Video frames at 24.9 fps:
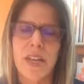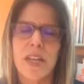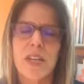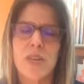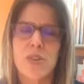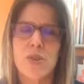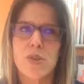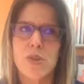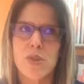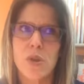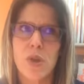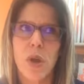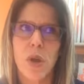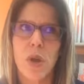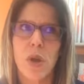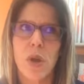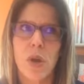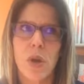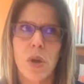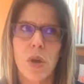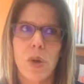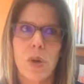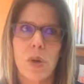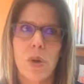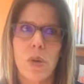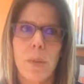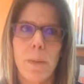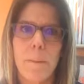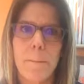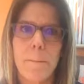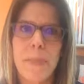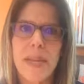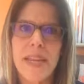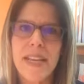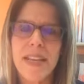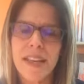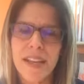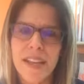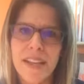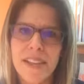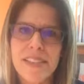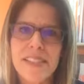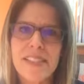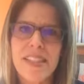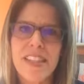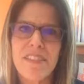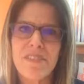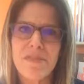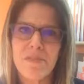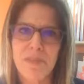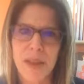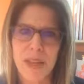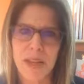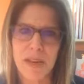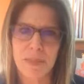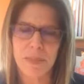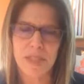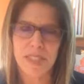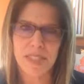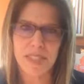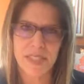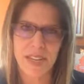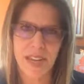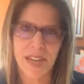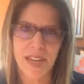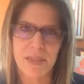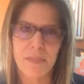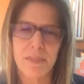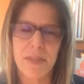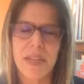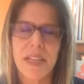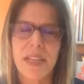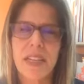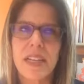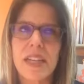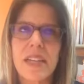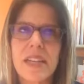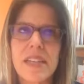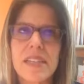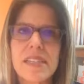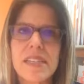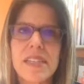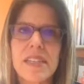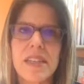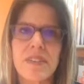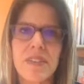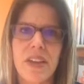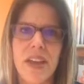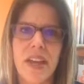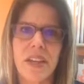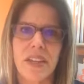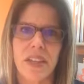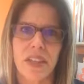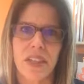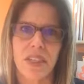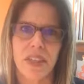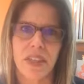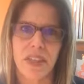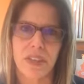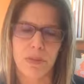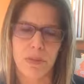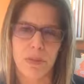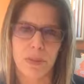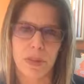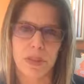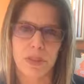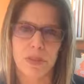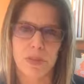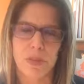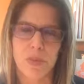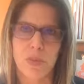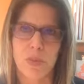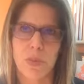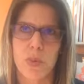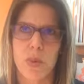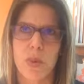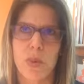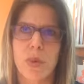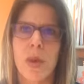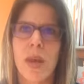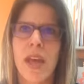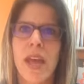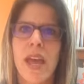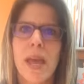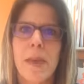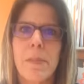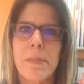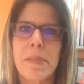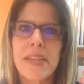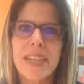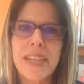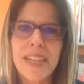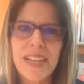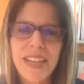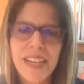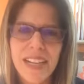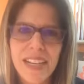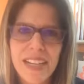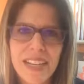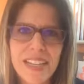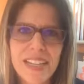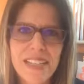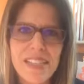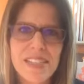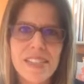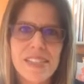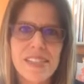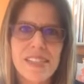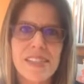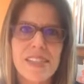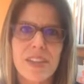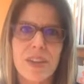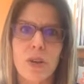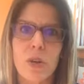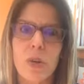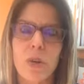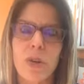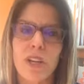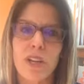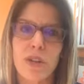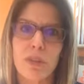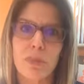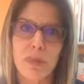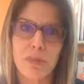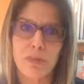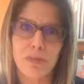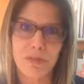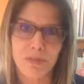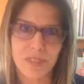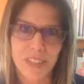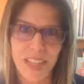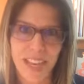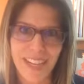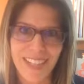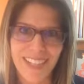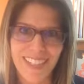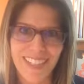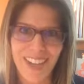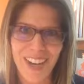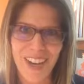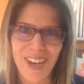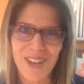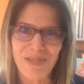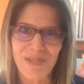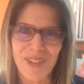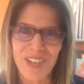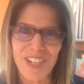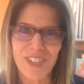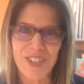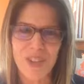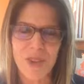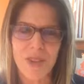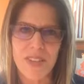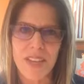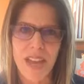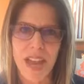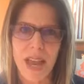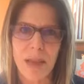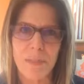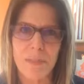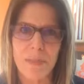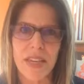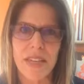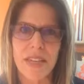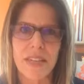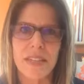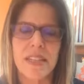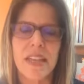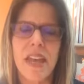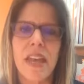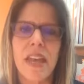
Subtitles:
So because they've made a mistake, because they've had to think things through, because they're going to reflect on what just happened,